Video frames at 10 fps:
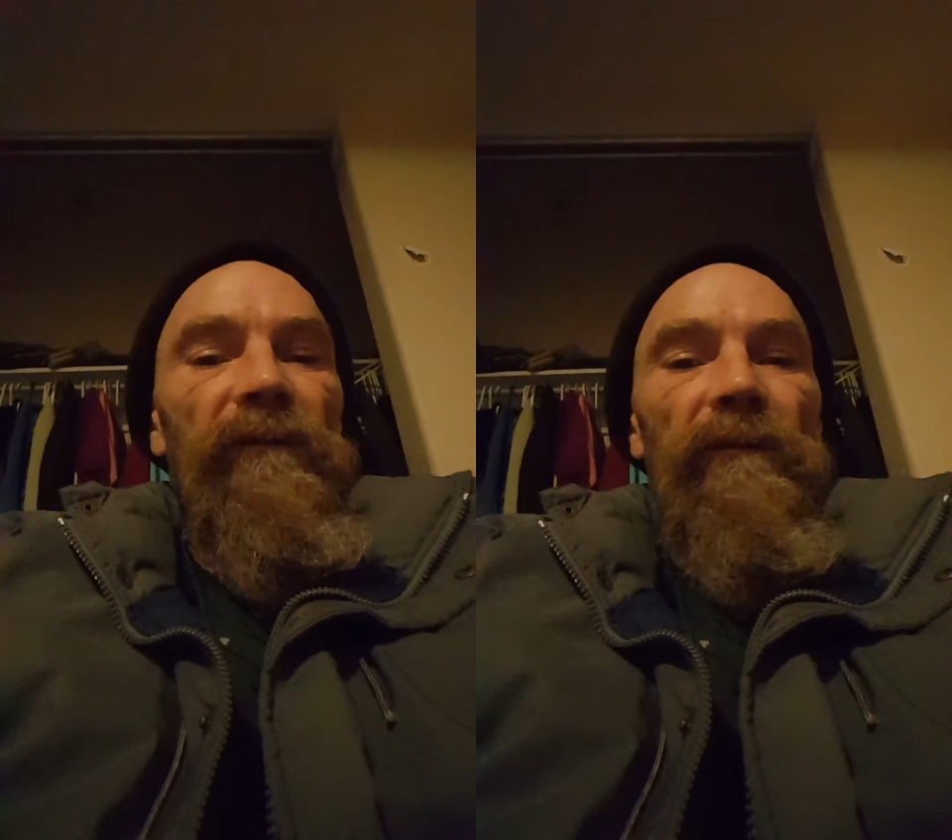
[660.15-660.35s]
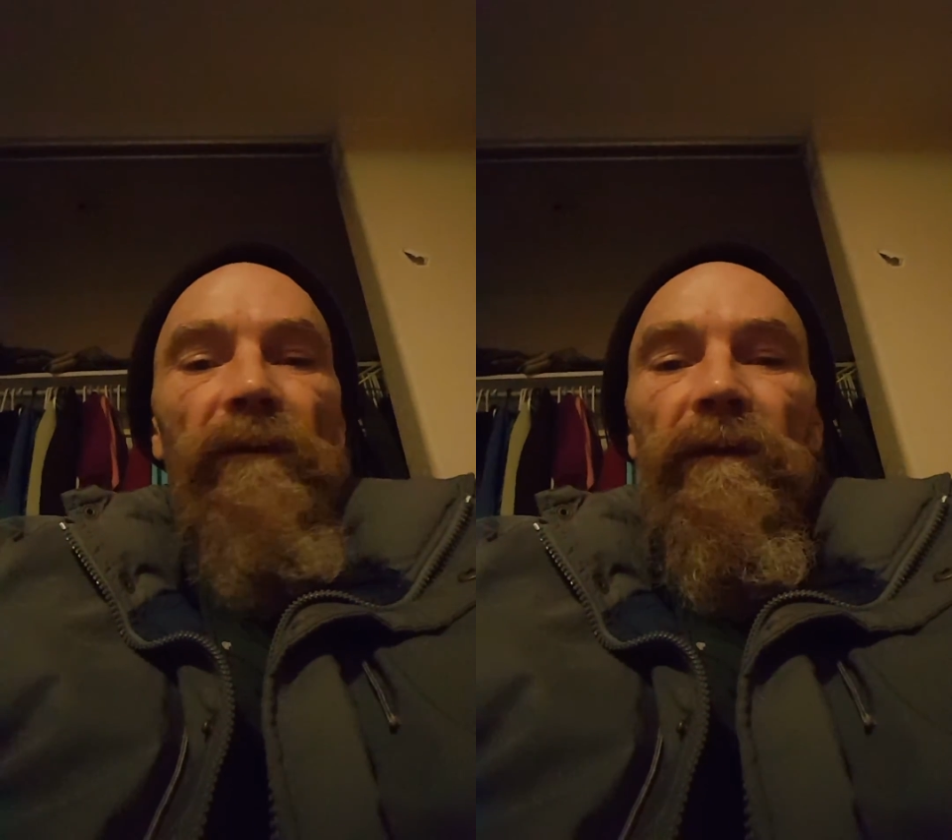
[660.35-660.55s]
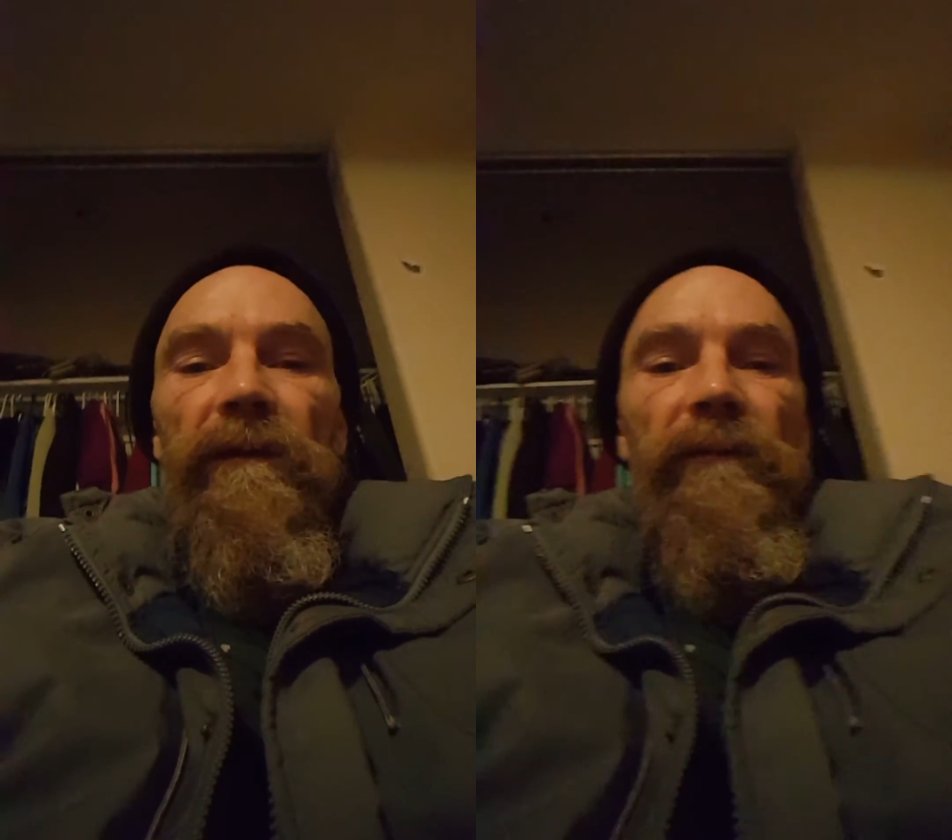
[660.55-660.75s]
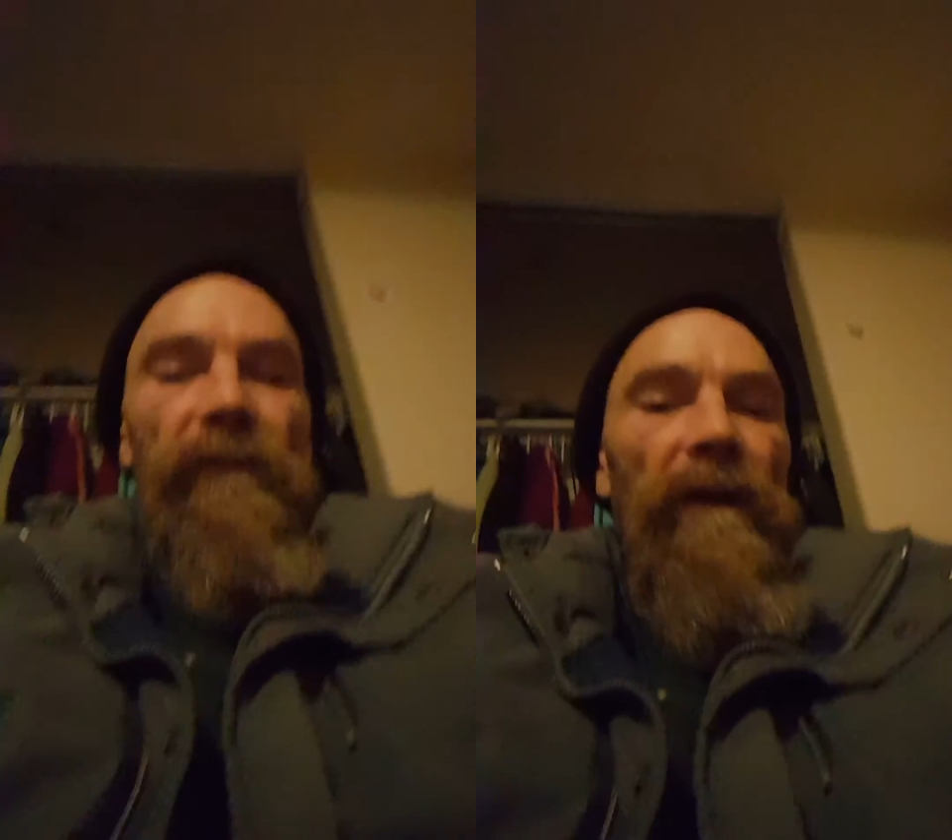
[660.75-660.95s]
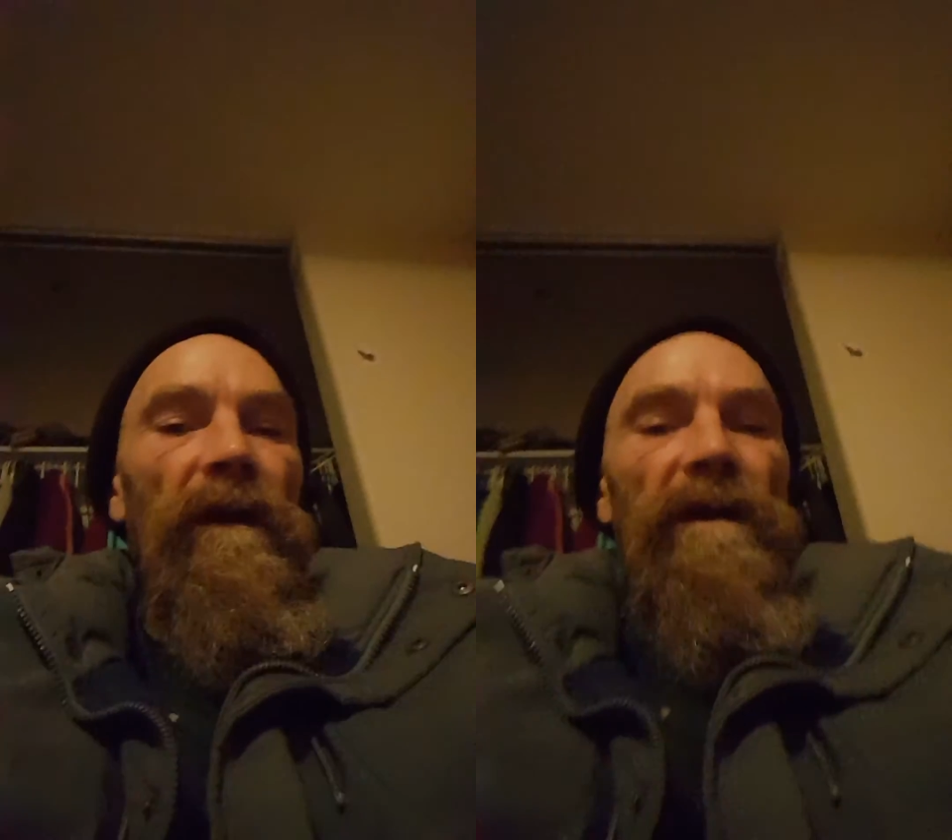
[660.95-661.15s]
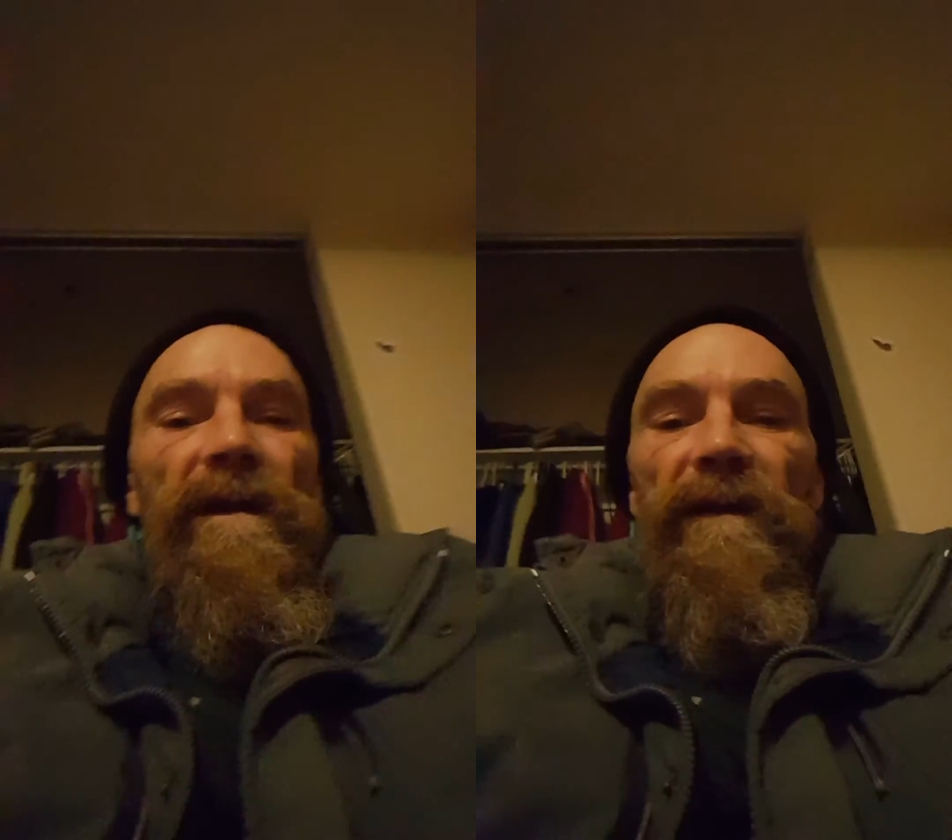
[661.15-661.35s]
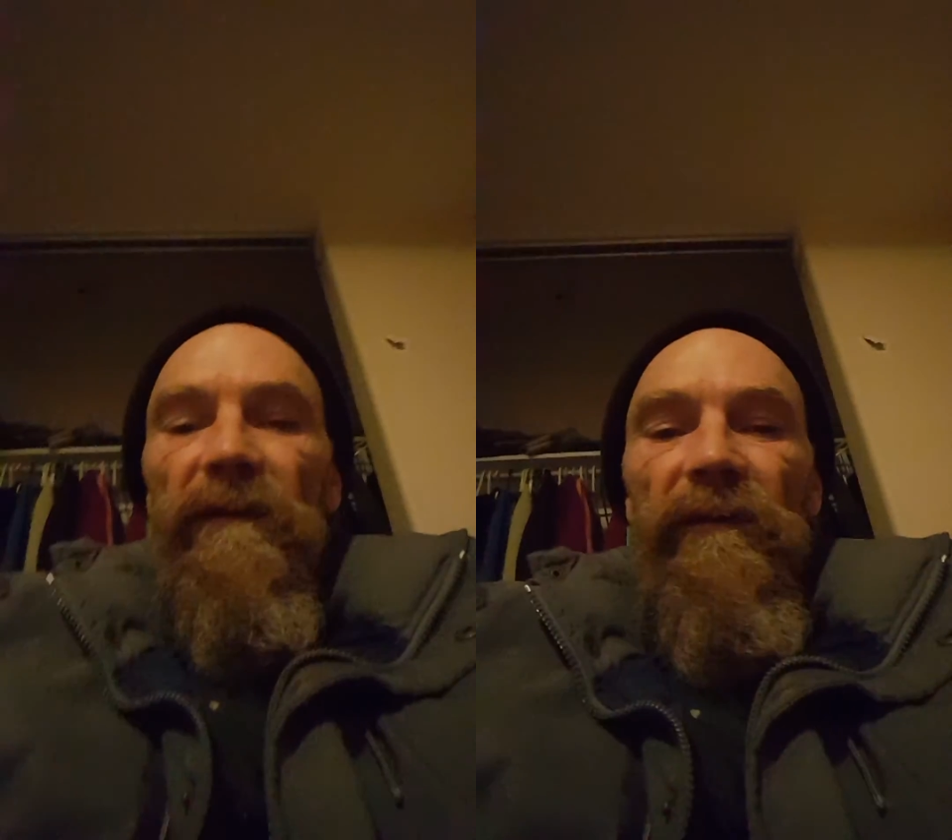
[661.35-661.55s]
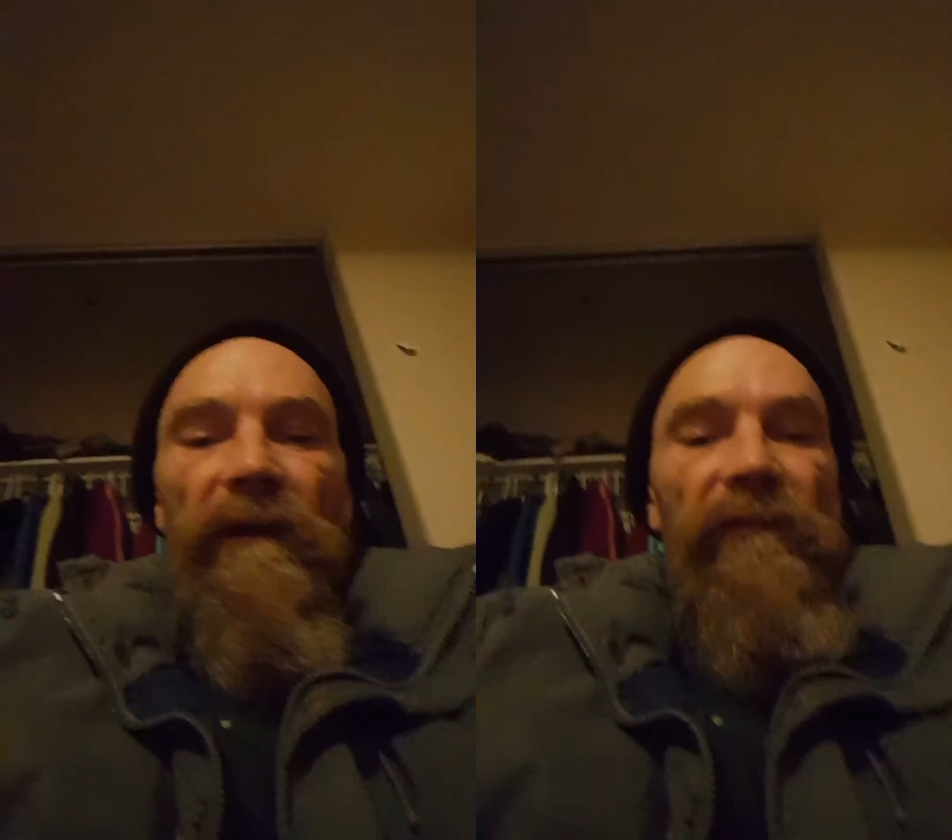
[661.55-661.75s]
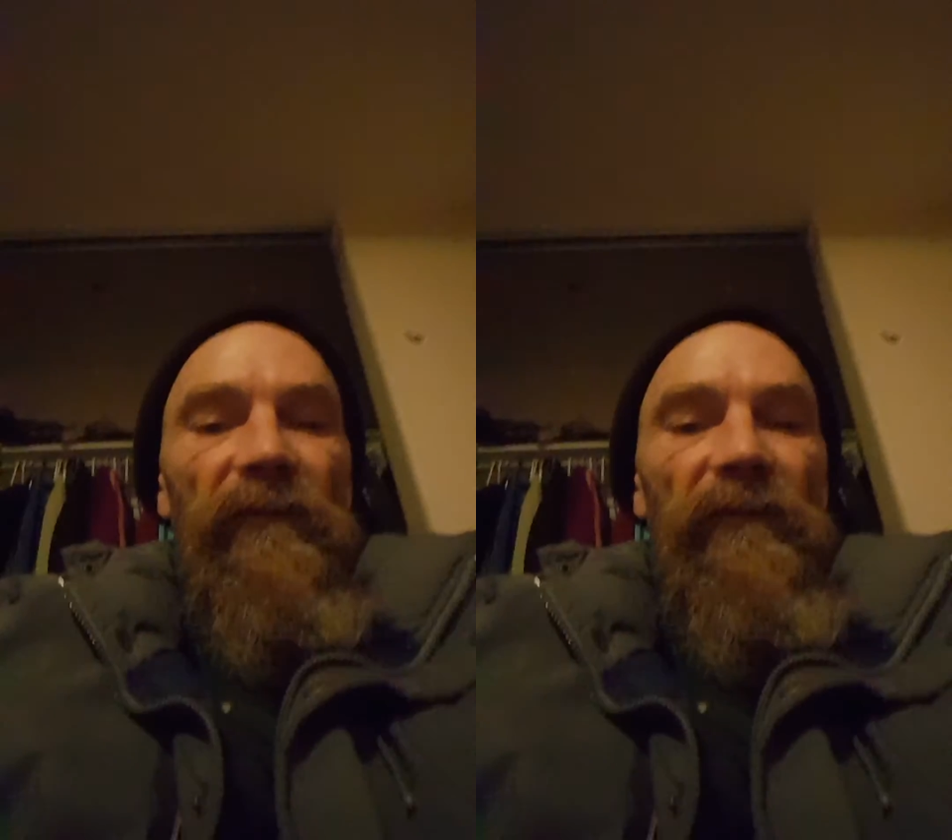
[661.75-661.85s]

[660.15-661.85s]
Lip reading: you're looking at the